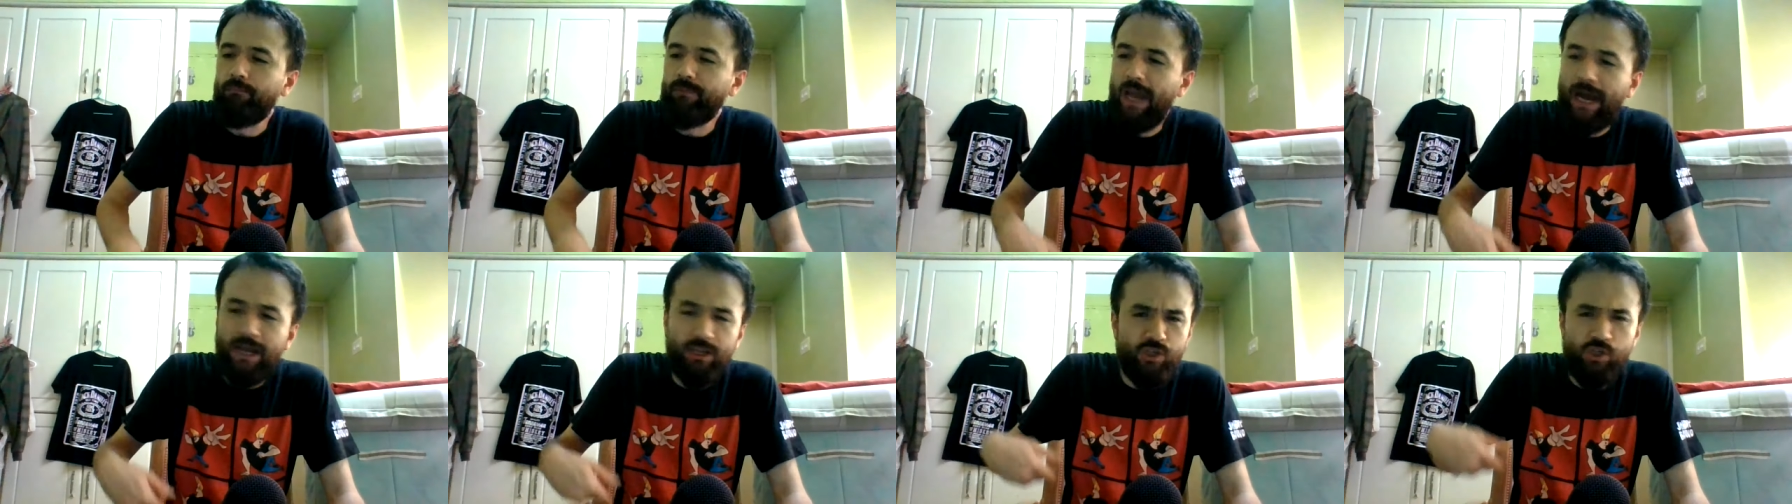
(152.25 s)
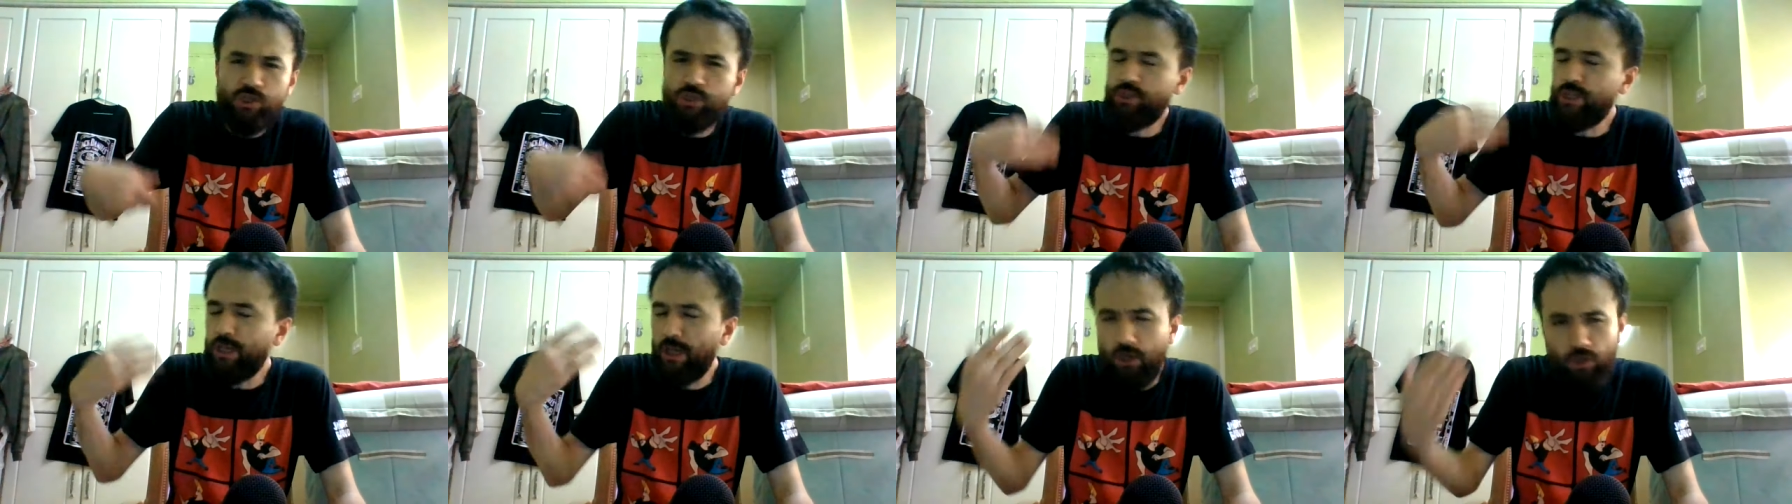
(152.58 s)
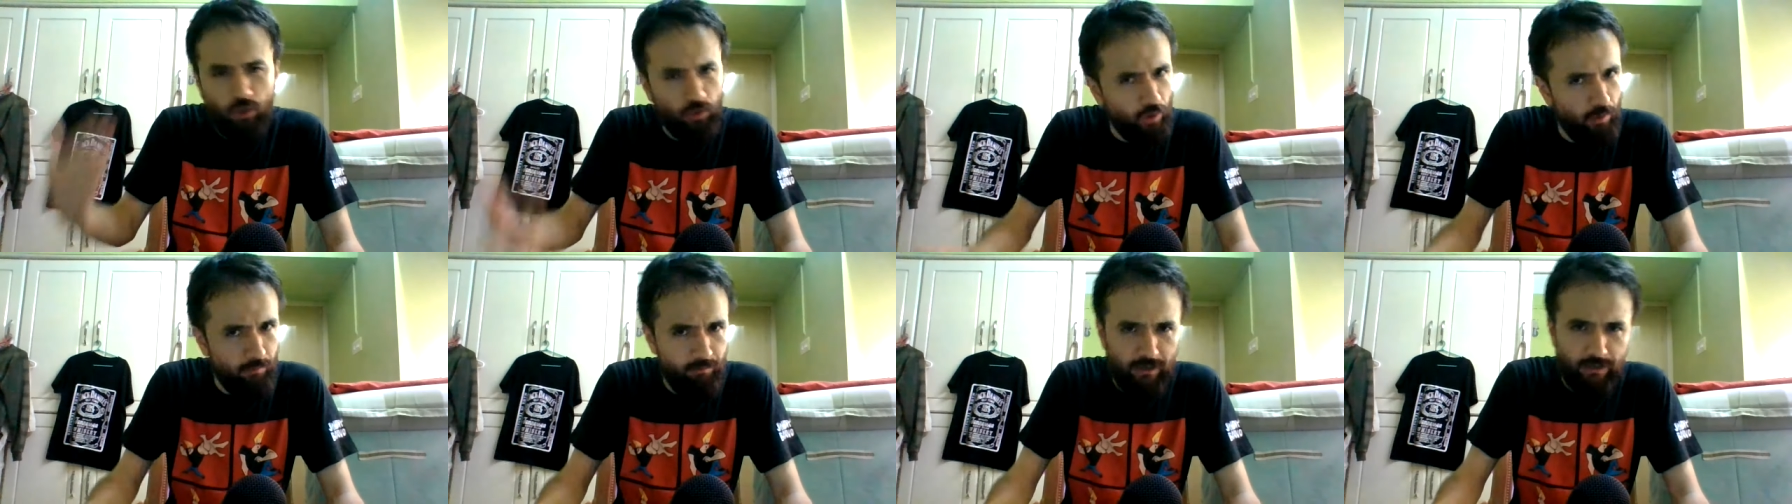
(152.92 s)
not just at
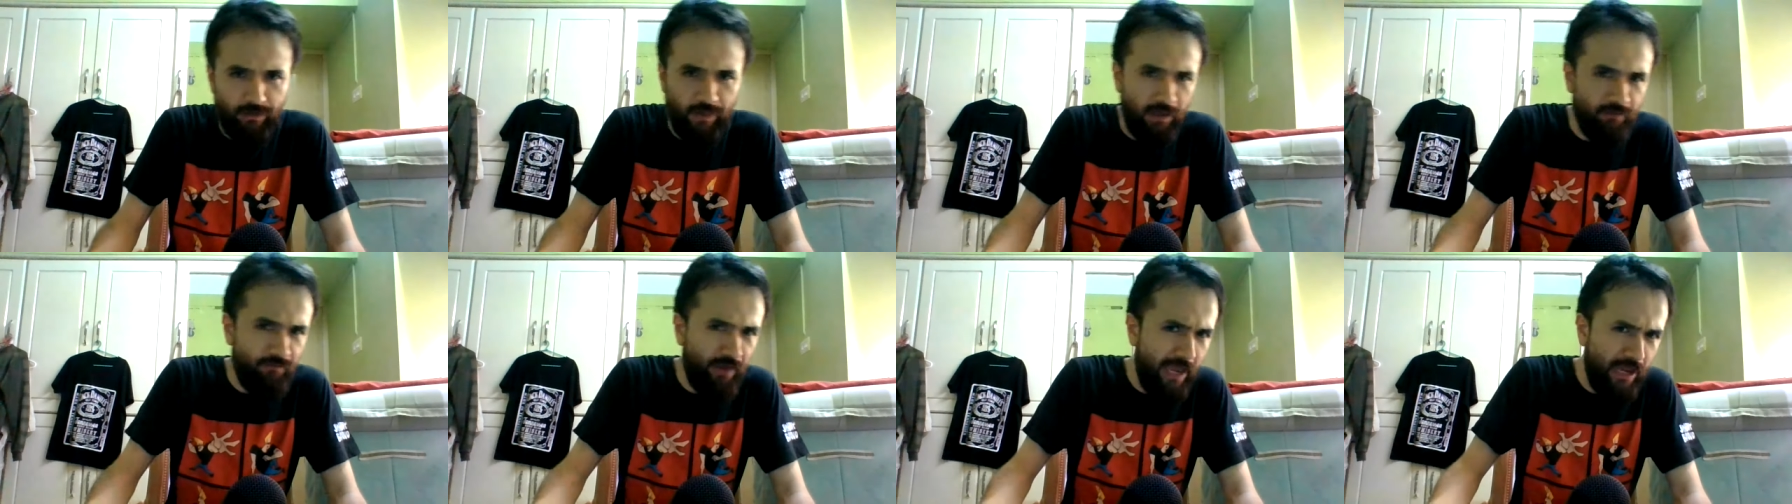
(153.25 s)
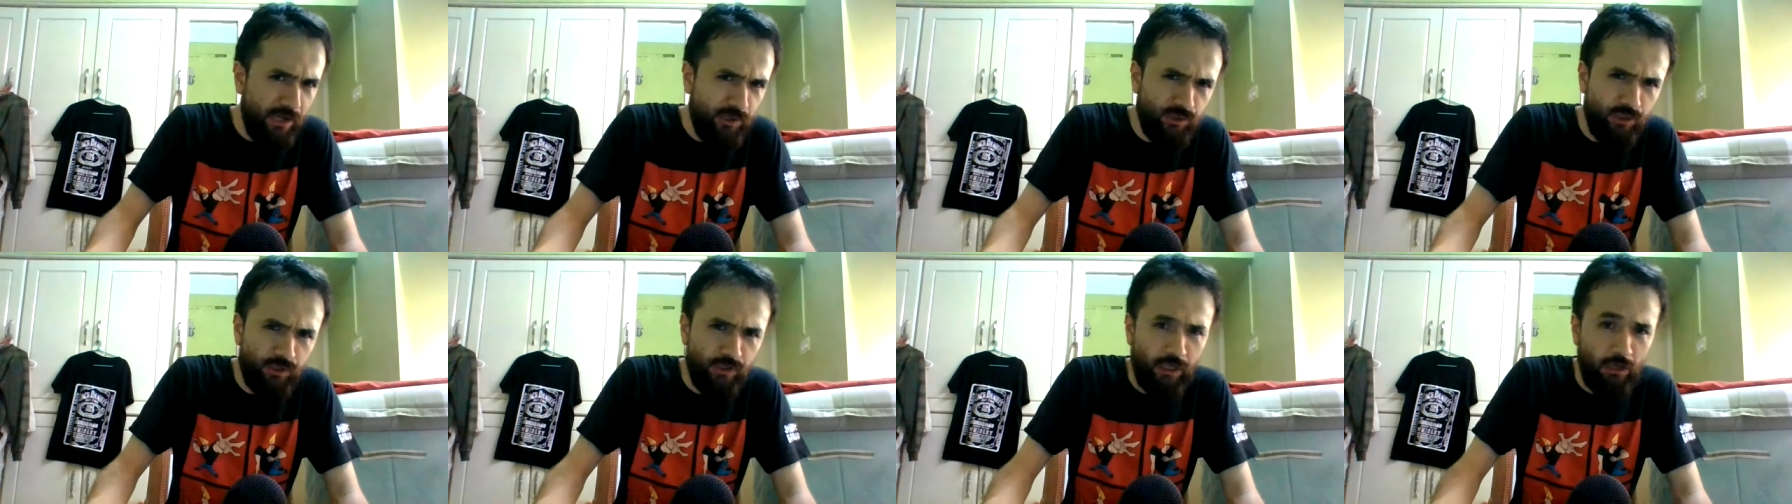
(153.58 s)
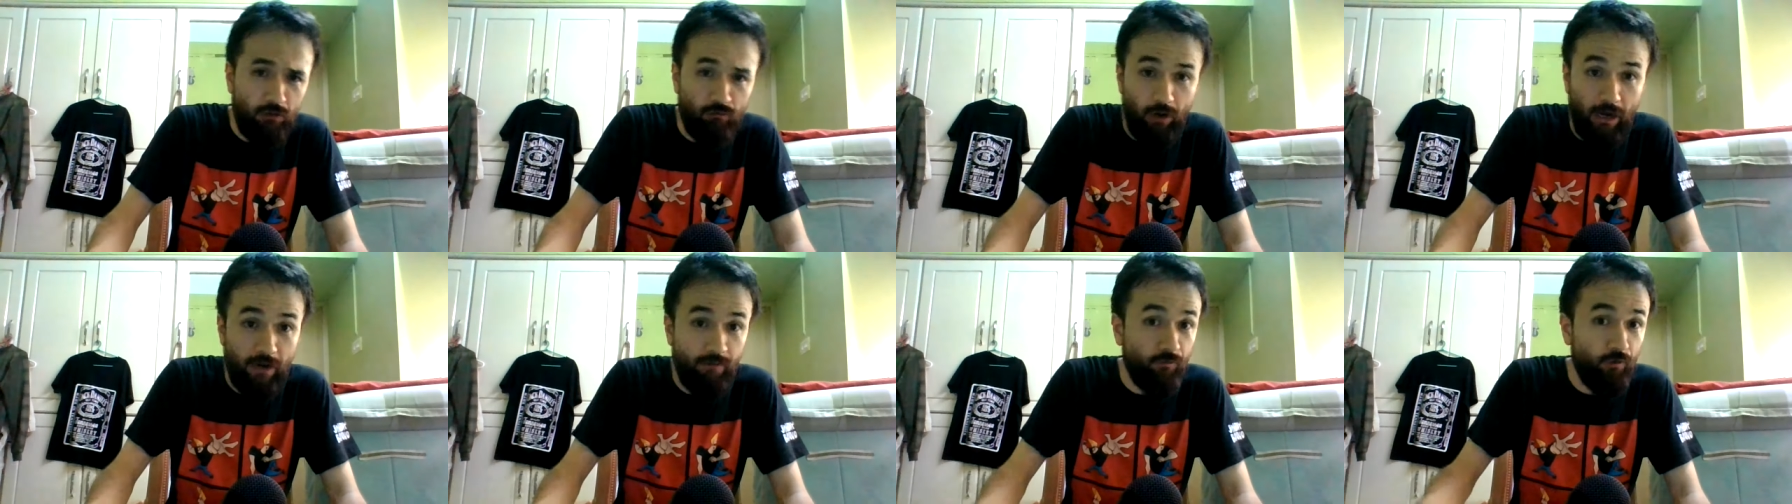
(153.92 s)
Columbia they've hastened the
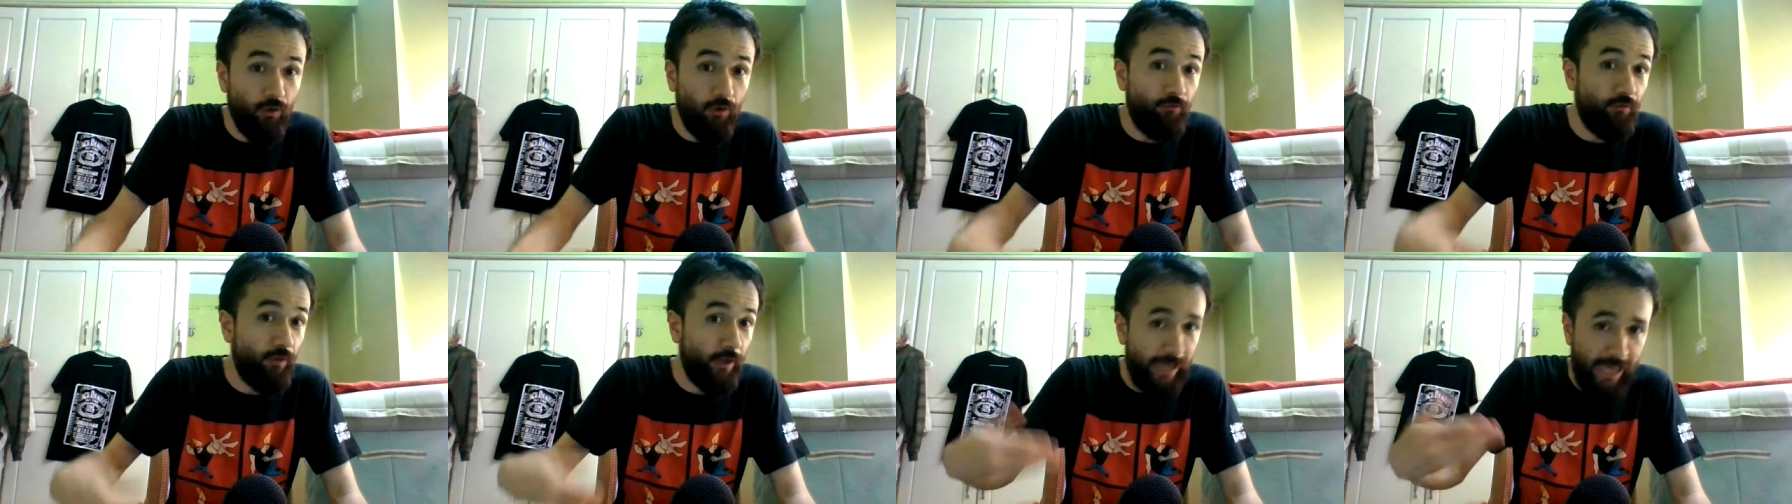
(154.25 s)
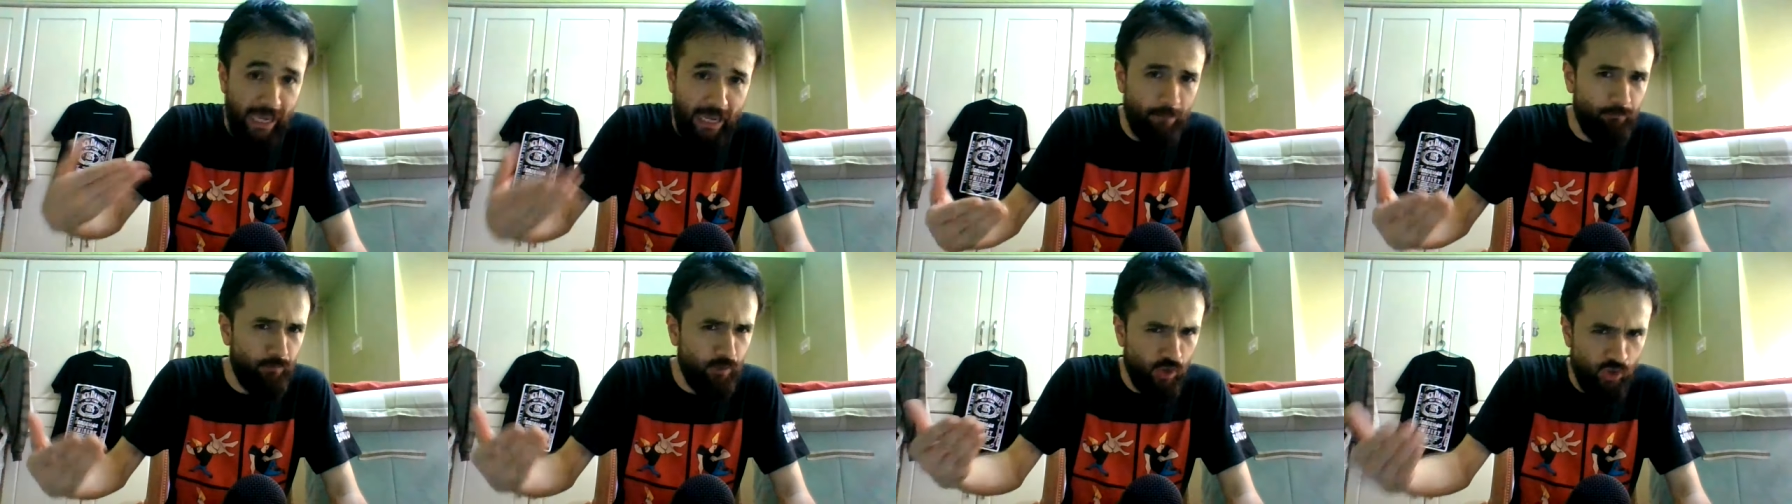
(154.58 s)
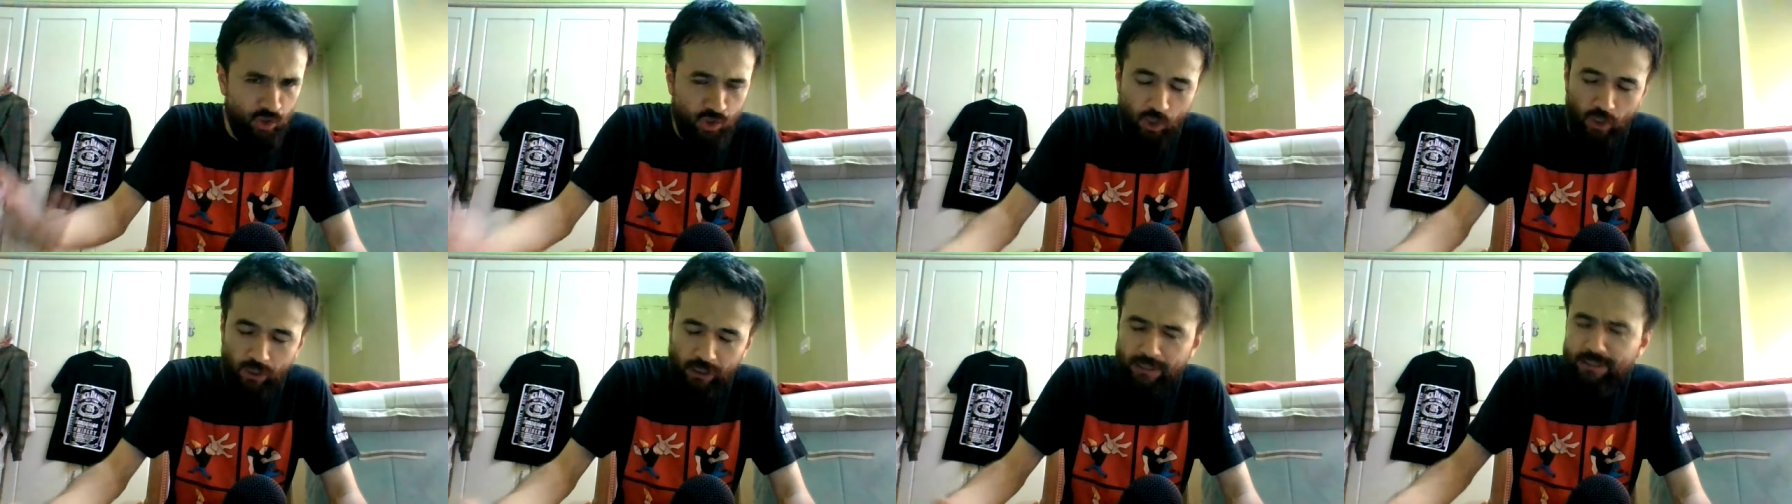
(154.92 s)
arrival of the campus
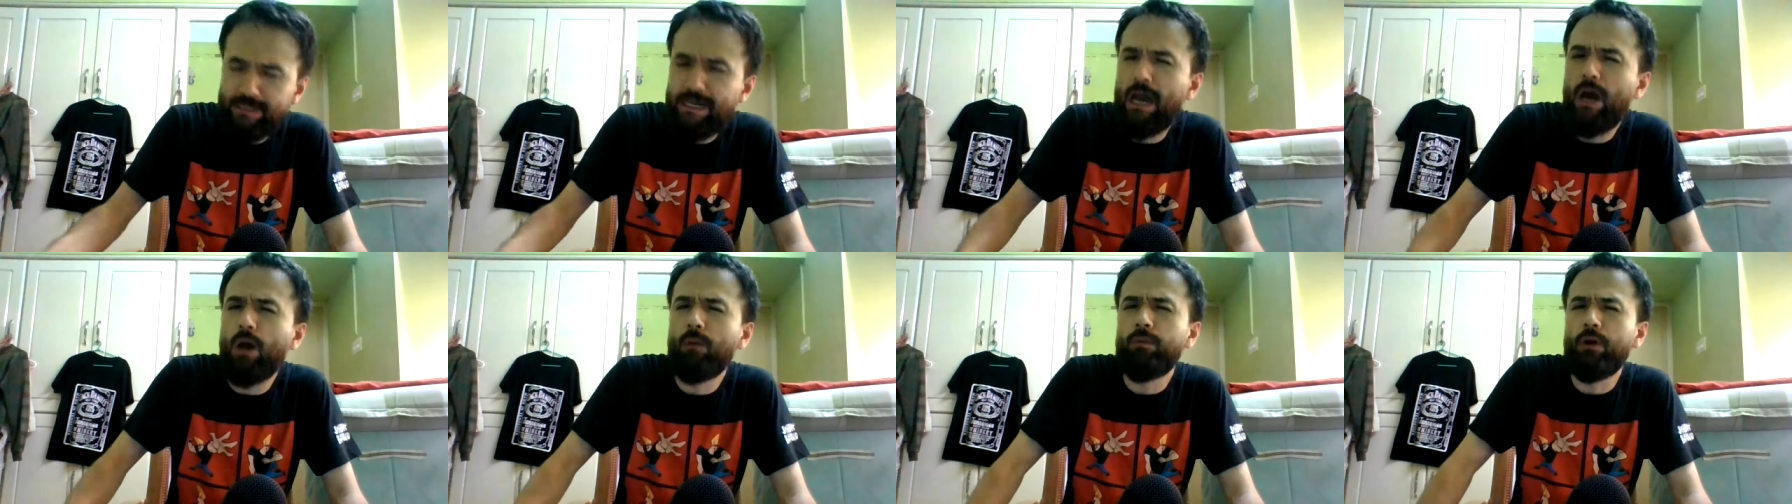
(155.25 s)
shutting down,